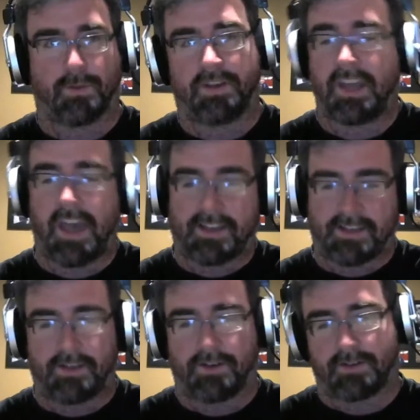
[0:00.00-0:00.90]
DX
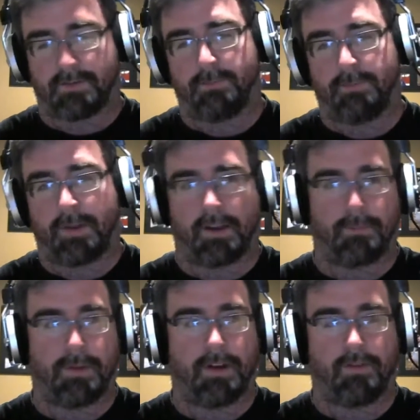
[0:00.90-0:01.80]
had just
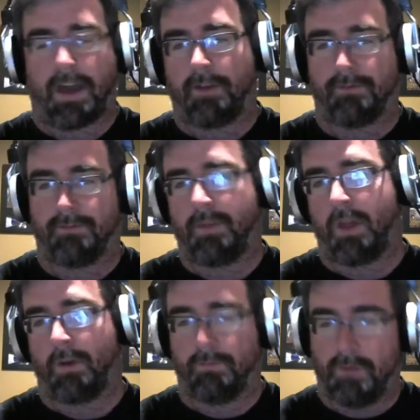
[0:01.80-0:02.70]
been around, you
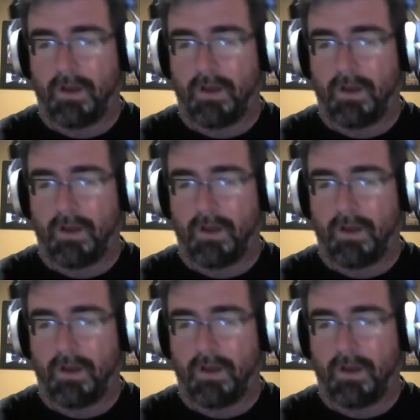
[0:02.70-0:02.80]
know,